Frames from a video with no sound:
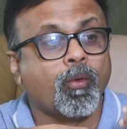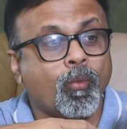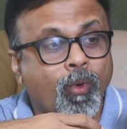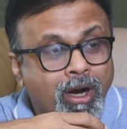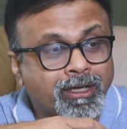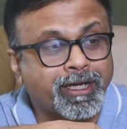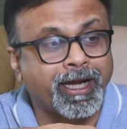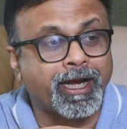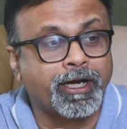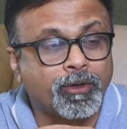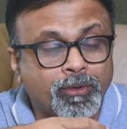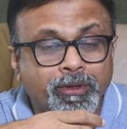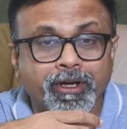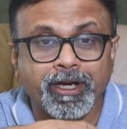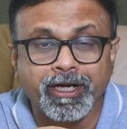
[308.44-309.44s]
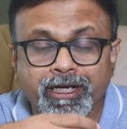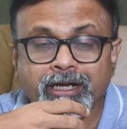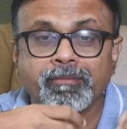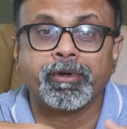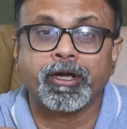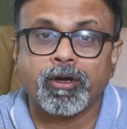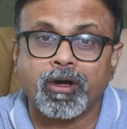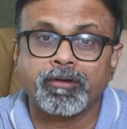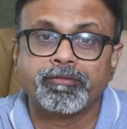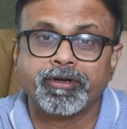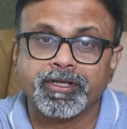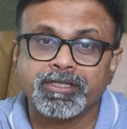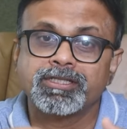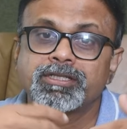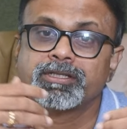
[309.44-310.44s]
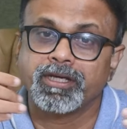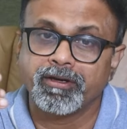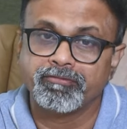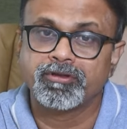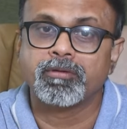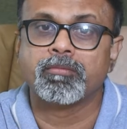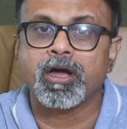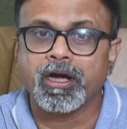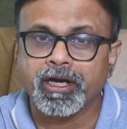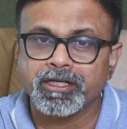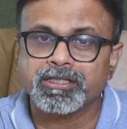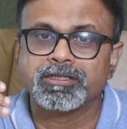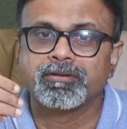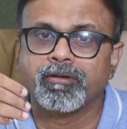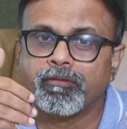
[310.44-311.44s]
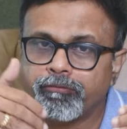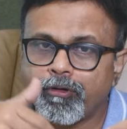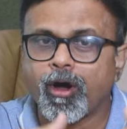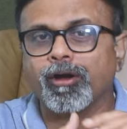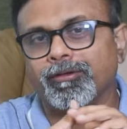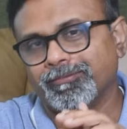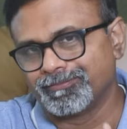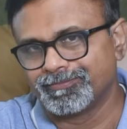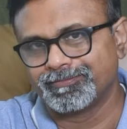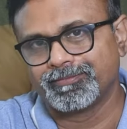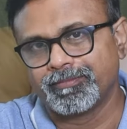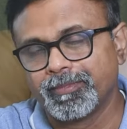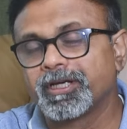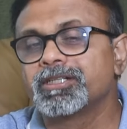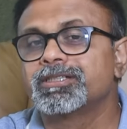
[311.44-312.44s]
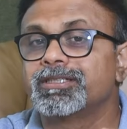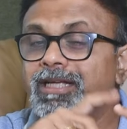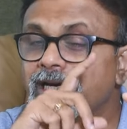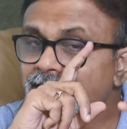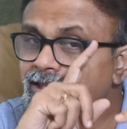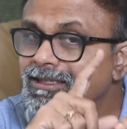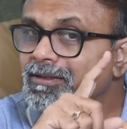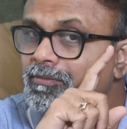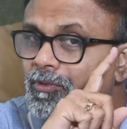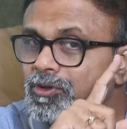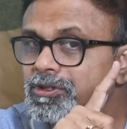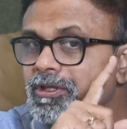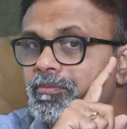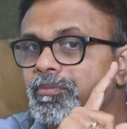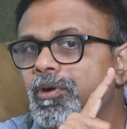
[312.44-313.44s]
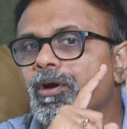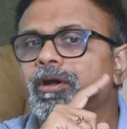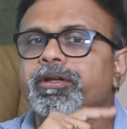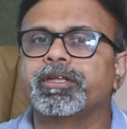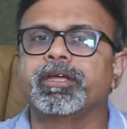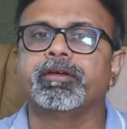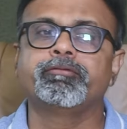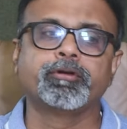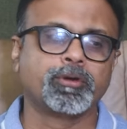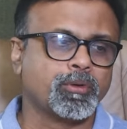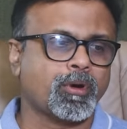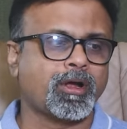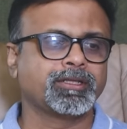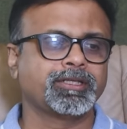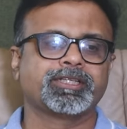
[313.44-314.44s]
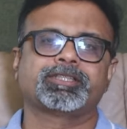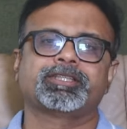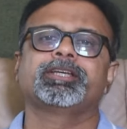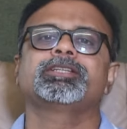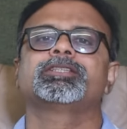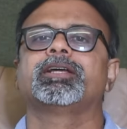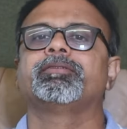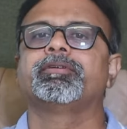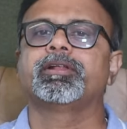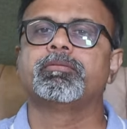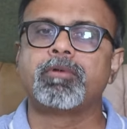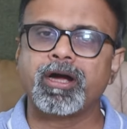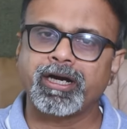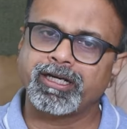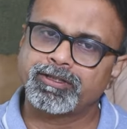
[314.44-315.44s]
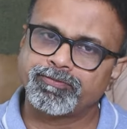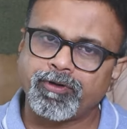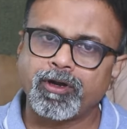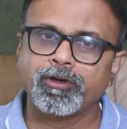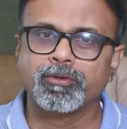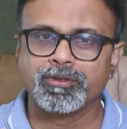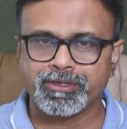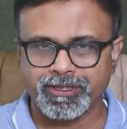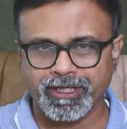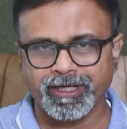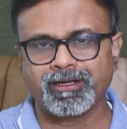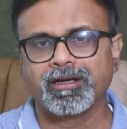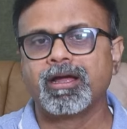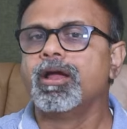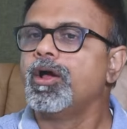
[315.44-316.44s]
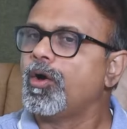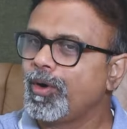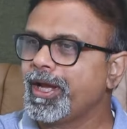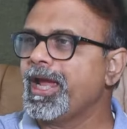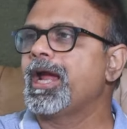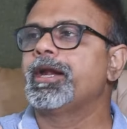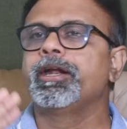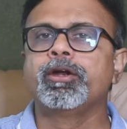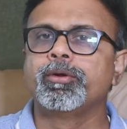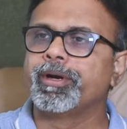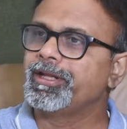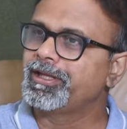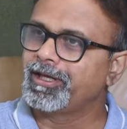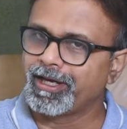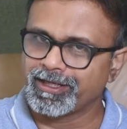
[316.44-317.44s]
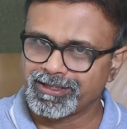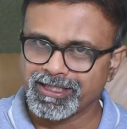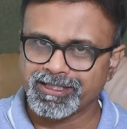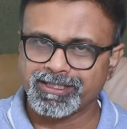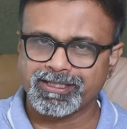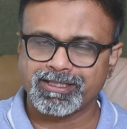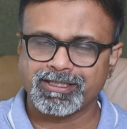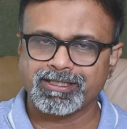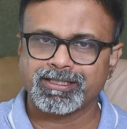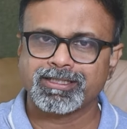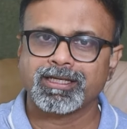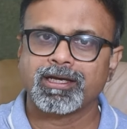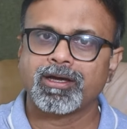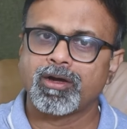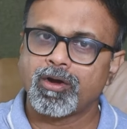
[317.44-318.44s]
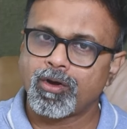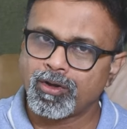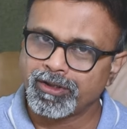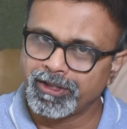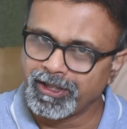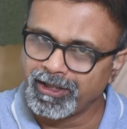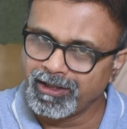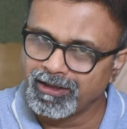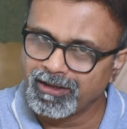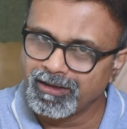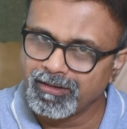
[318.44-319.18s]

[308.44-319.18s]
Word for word: what can I do to retain my confidence if the markets fall? Because that is the most important thing. If you do all these things, then when the markets fall, you'll think, okay, I didn't do anything excess on the